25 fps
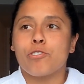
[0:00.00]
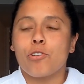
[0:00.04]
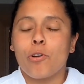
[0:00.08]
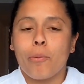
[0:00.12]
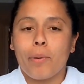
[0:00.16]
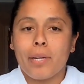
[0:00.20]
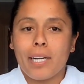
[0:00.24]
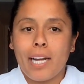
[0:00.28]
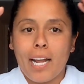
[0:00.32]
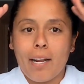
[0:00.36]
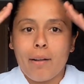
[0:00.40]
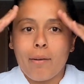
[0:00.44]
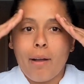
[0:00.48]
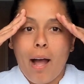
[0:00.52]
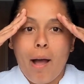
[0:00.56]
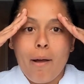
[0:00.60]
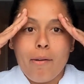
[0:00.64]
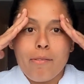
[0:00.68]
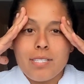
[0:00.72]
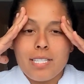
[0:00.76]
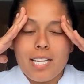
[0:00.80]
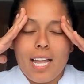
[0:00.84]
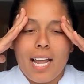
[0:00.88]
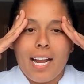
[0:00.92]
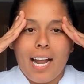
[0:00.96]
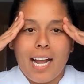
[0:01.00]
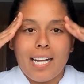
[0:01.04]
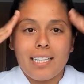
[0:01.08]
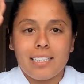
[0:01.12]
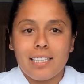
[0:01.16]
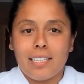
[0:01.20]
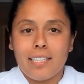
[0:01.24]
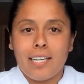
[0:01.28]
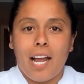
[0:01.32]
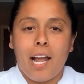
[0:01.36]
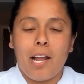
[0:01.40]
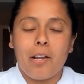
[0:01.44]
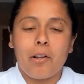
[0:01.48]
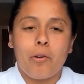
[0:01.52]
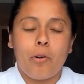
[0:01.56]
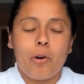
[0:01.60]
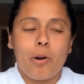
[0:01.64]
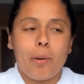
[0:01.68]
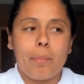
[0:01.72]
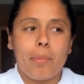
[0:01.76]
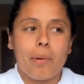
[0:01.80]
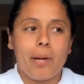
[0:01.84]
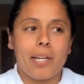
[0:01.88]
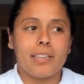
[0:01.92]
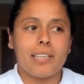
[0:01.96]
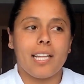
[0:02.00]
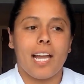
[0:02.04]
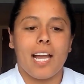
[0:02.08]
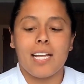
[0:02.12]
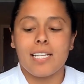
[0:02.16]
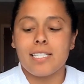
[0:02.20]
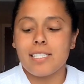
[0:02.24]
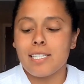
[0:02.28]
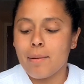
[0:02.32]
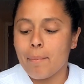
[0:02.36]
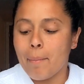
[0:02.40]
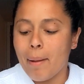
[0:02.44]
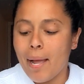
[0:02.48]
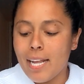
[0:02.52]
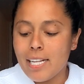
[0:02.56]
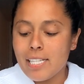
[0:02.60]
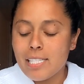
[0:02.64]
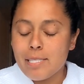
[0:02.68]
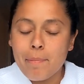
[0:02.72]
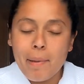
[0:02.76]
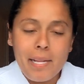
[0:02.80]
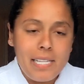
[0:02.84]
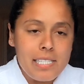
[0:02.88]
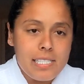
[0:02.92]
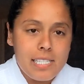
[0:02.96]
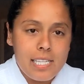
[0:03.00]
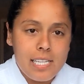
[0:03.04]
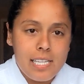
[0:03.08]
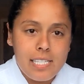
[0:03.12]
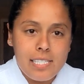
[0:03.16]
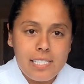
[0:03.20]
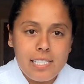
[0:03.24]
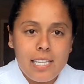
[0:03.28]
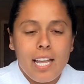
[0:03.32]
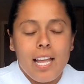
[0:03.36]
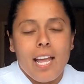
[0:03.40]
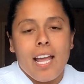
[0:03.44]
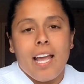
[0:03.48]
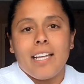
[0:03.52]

So when I was like, I did not incorporate that into my expenses.